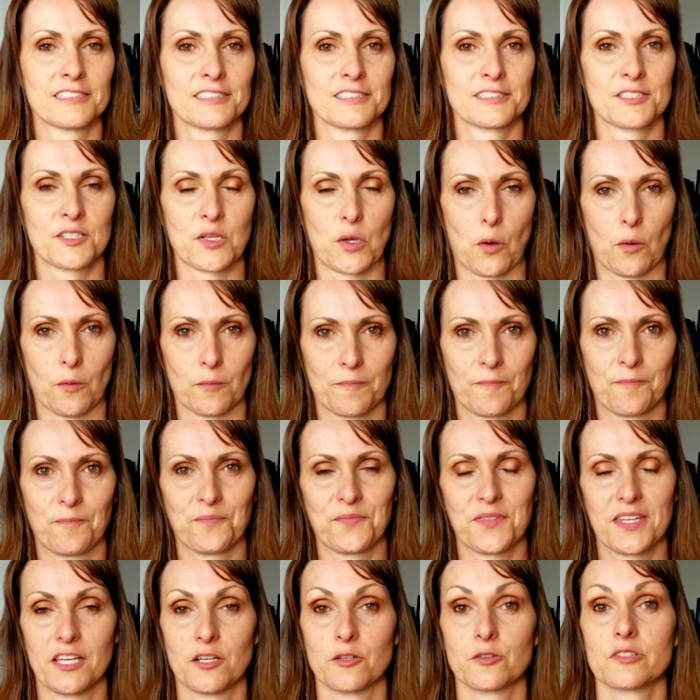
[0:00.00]
So
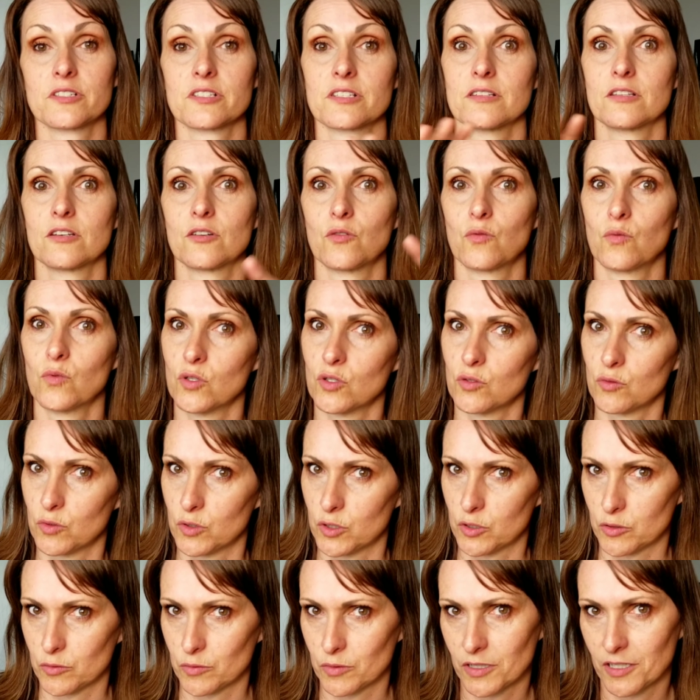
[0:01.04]
here's the
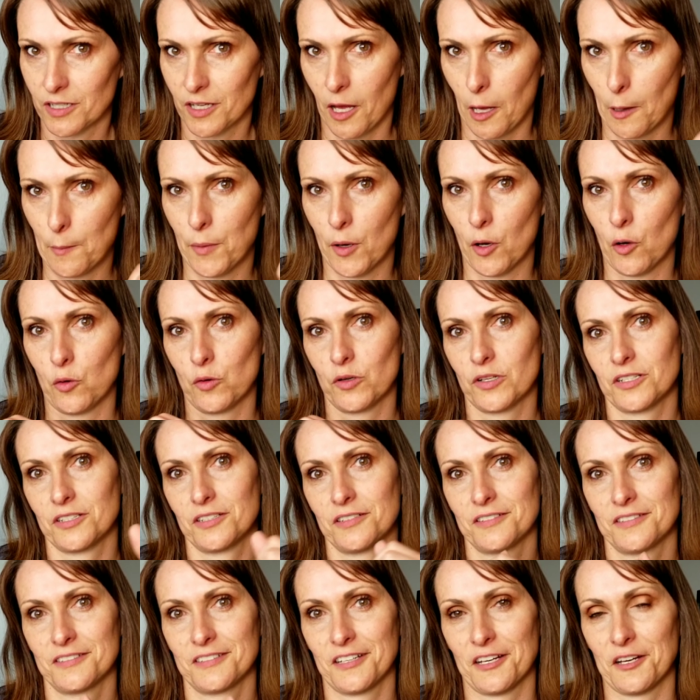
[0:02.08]
woo-woo about
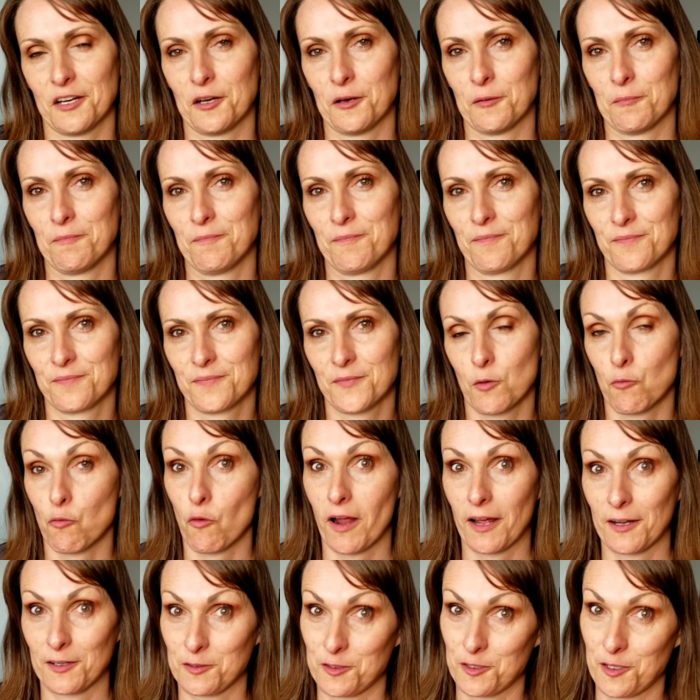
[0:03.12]

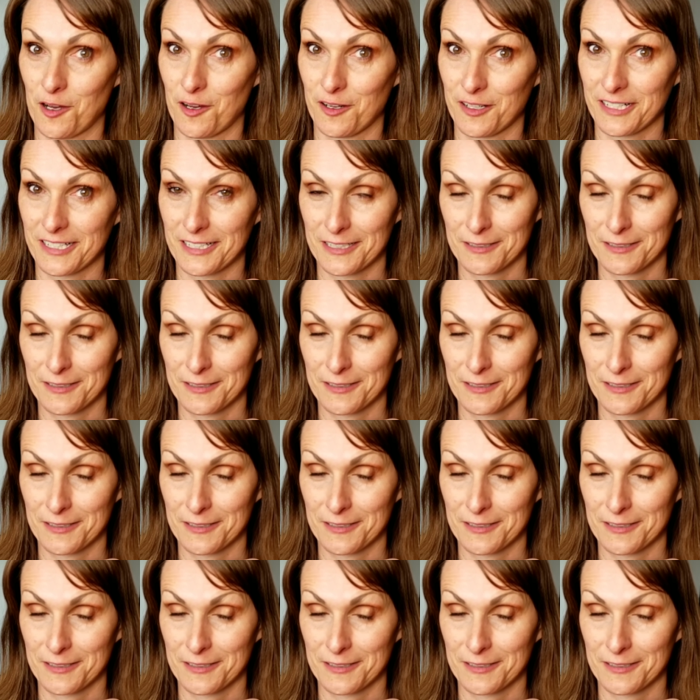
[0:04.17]
randonauting.